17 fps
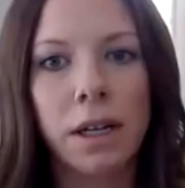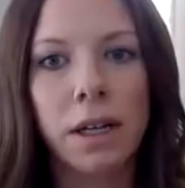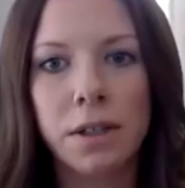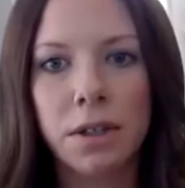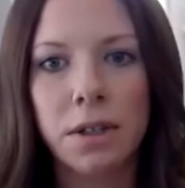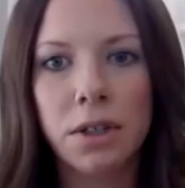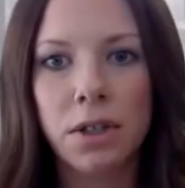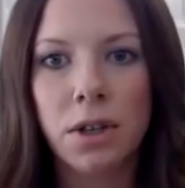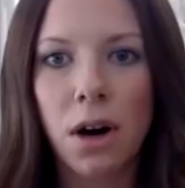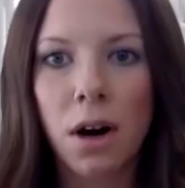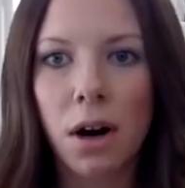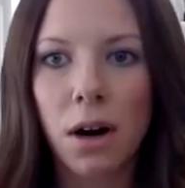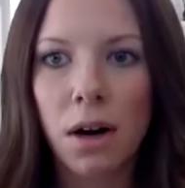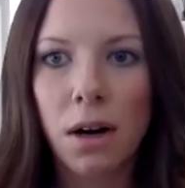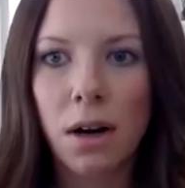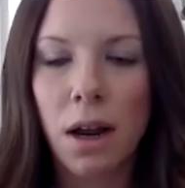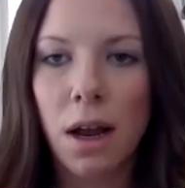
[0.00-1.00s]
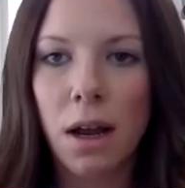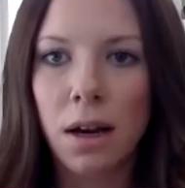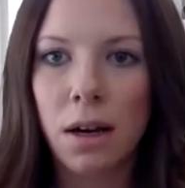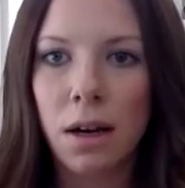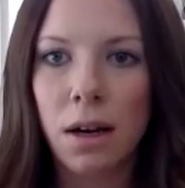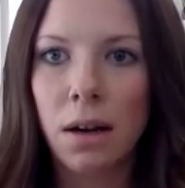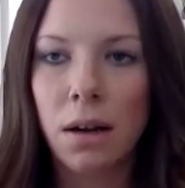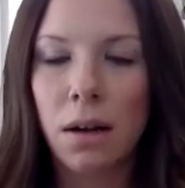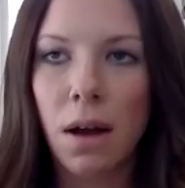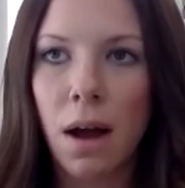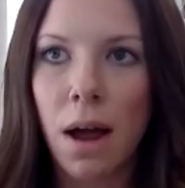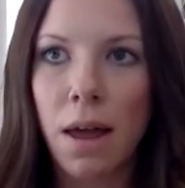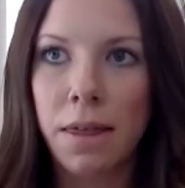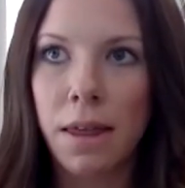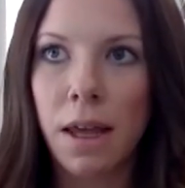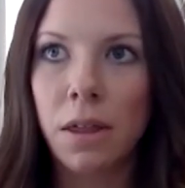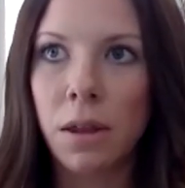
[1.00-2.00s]
is a start. And I
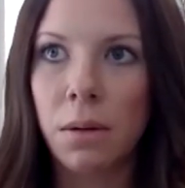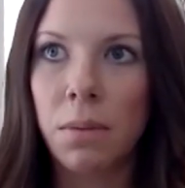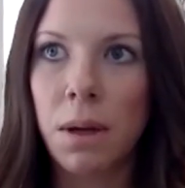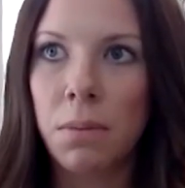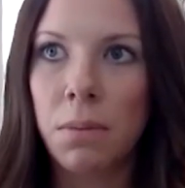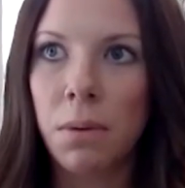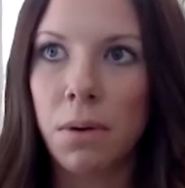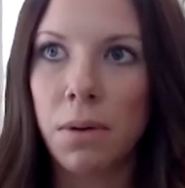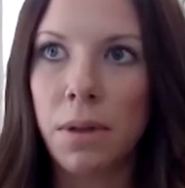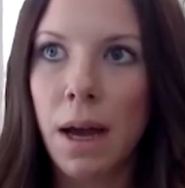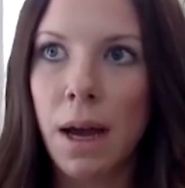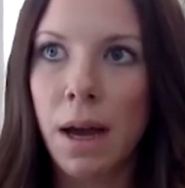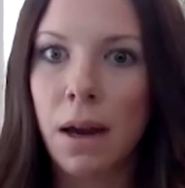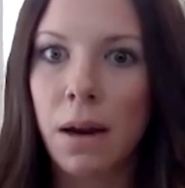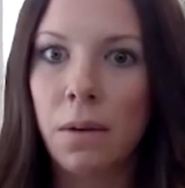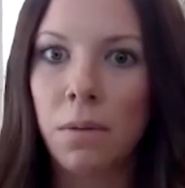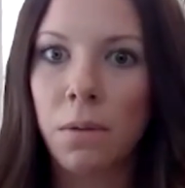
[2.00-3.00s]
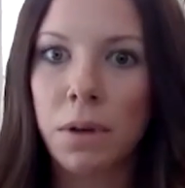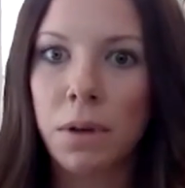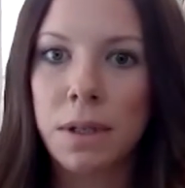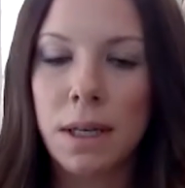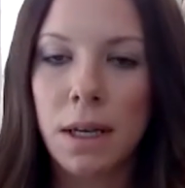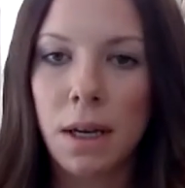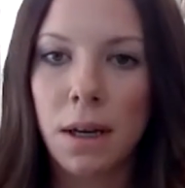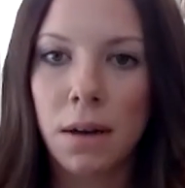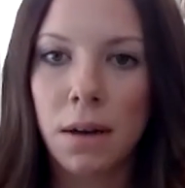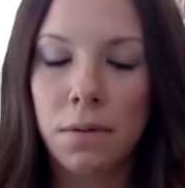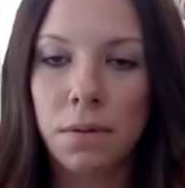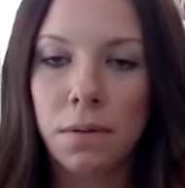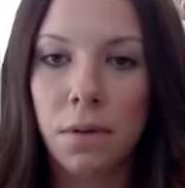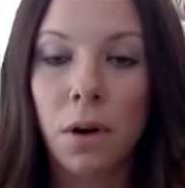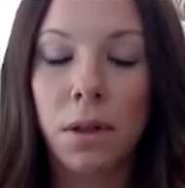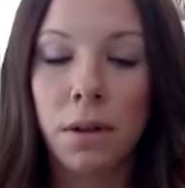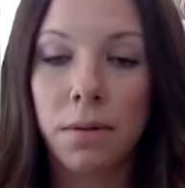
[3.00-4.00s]
think the people that receive,
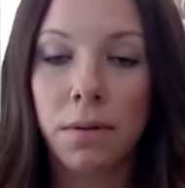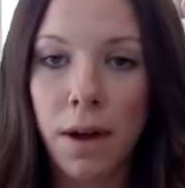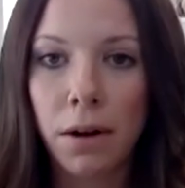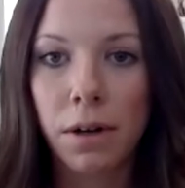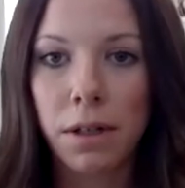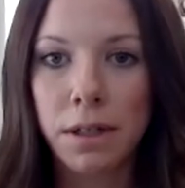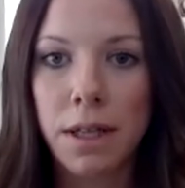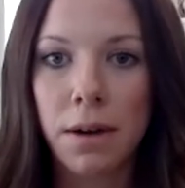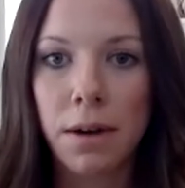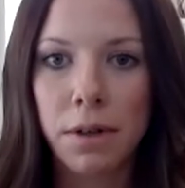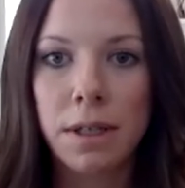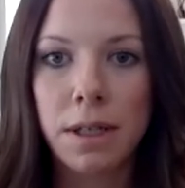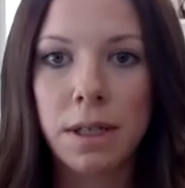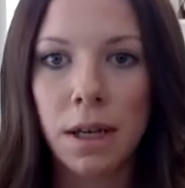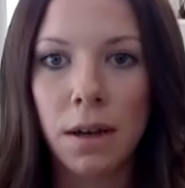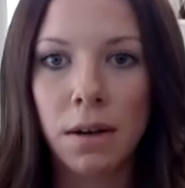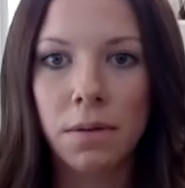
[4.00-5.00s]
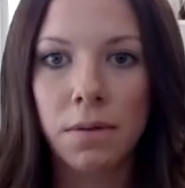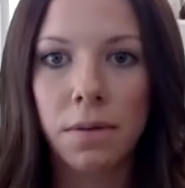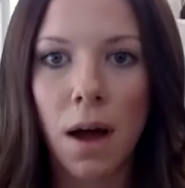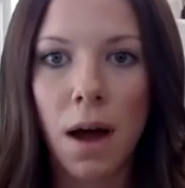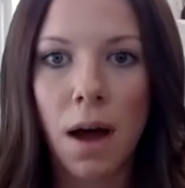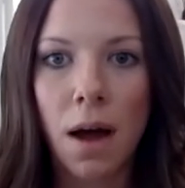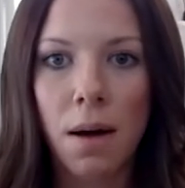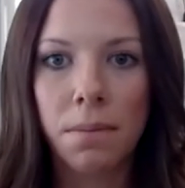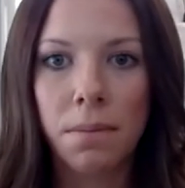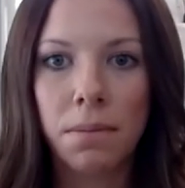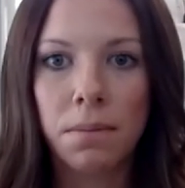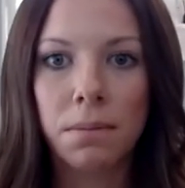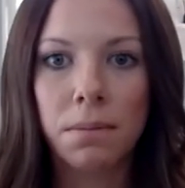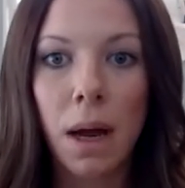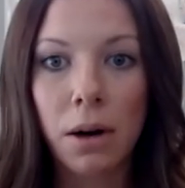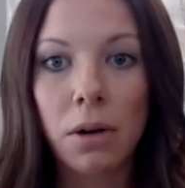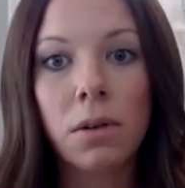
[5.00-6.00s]
or the veterans that receive
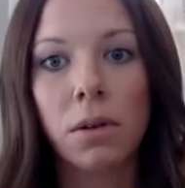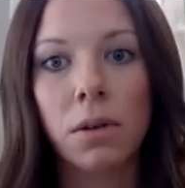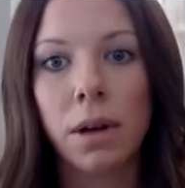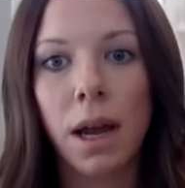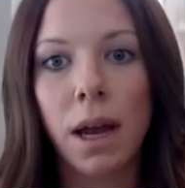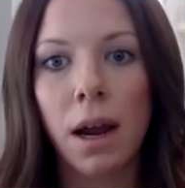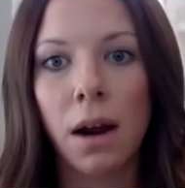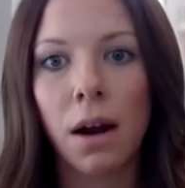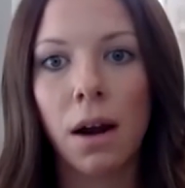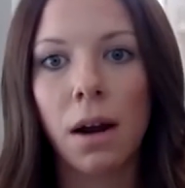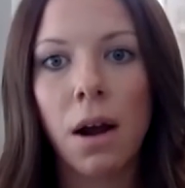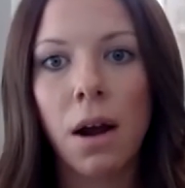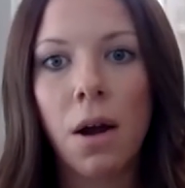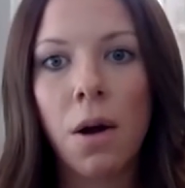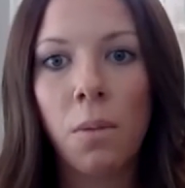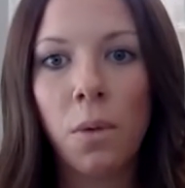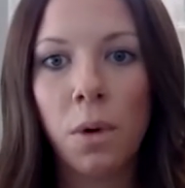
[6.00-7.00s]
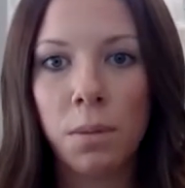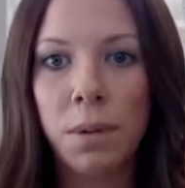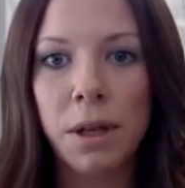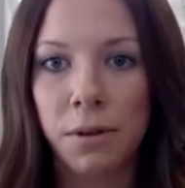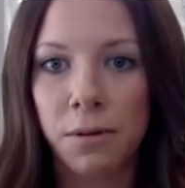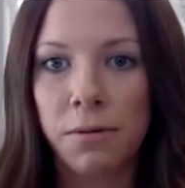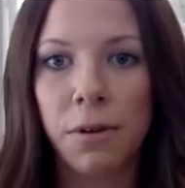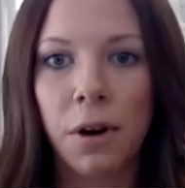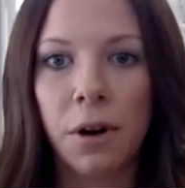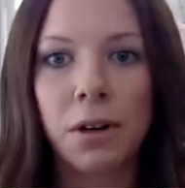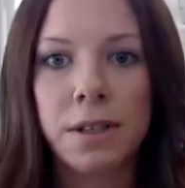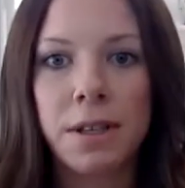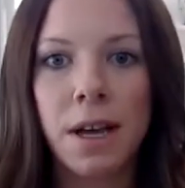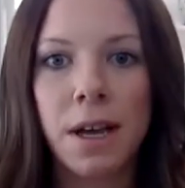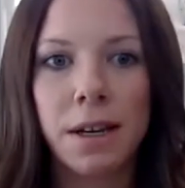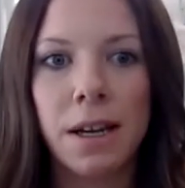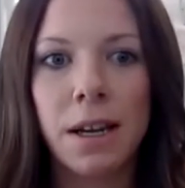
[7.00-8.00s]
medical care, would be the first
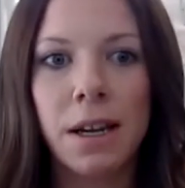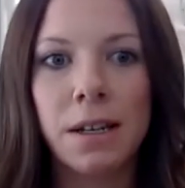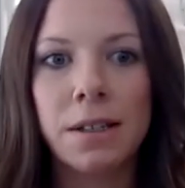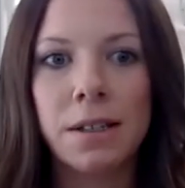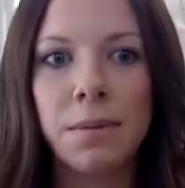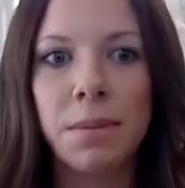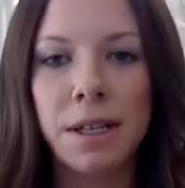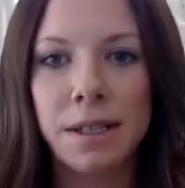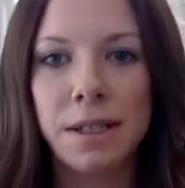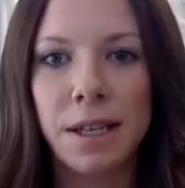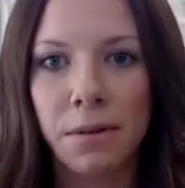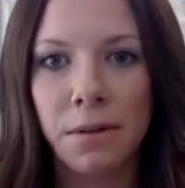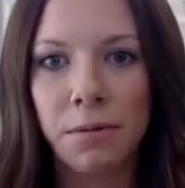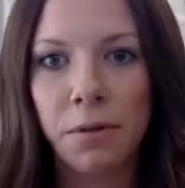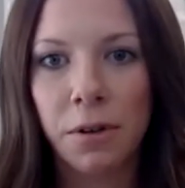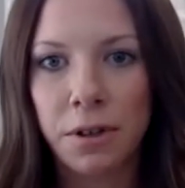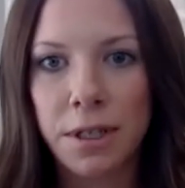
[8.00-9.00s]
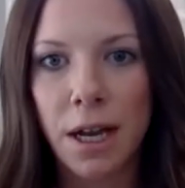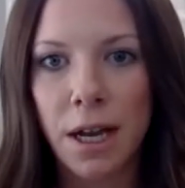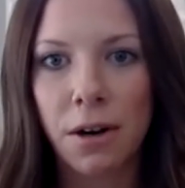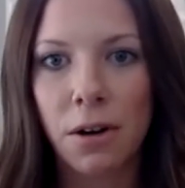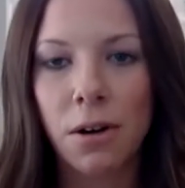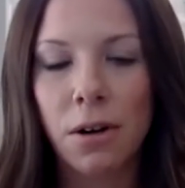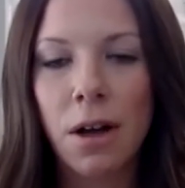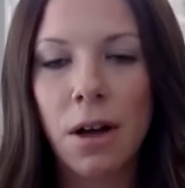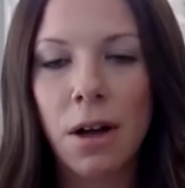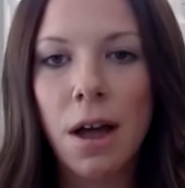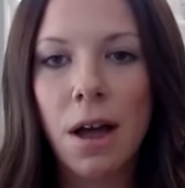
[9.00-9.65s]
that need to be seen for dental.